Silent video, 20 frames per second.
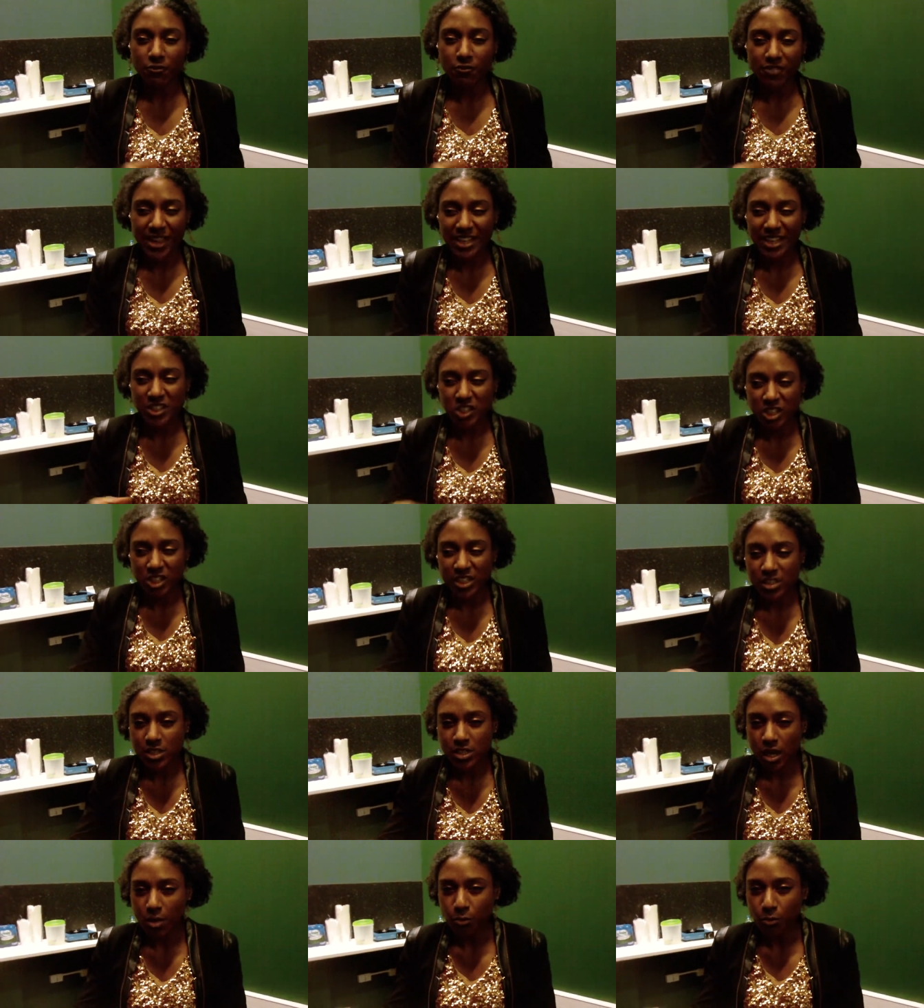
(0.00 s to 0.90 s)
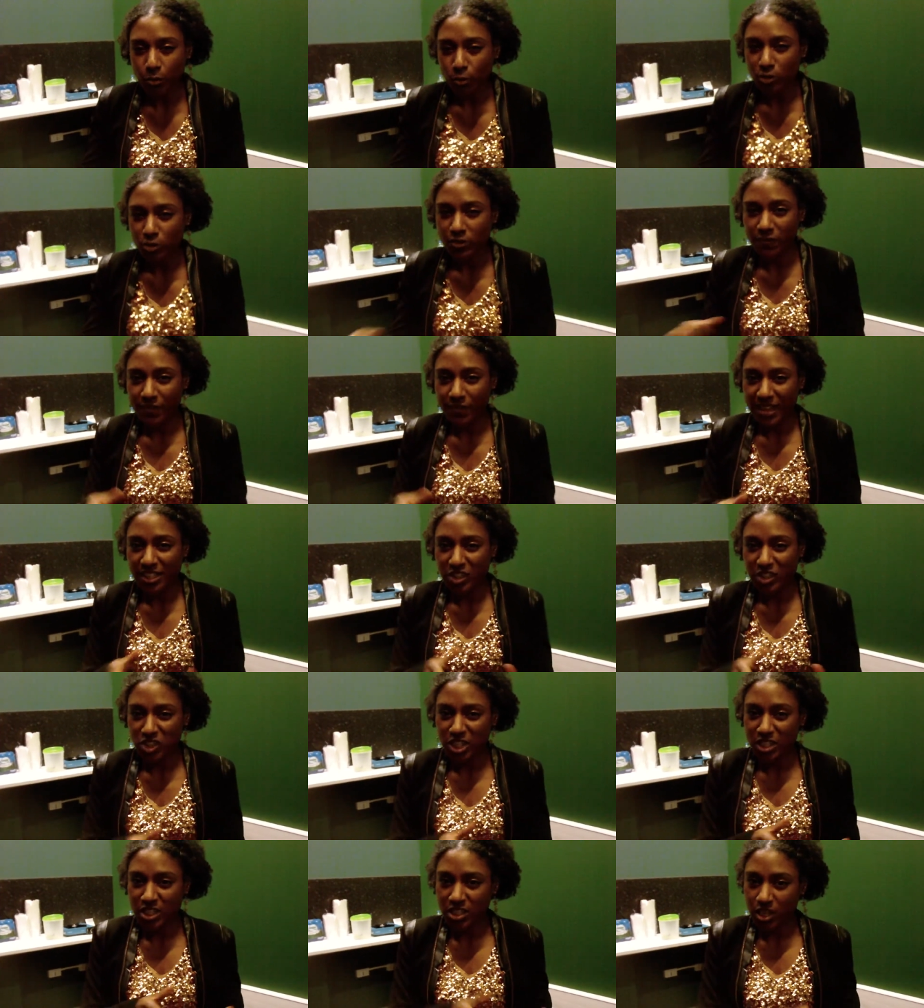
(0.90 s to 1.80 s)
Vegetables,
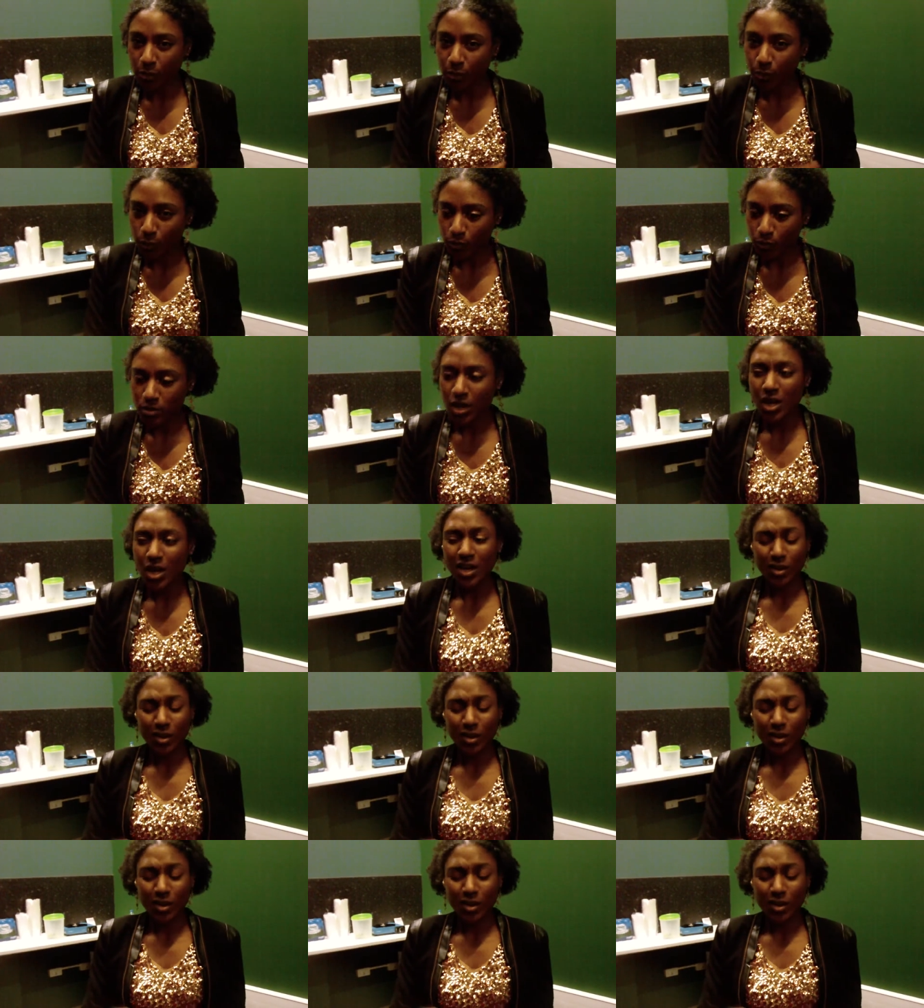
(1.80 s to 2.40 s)
vegetables.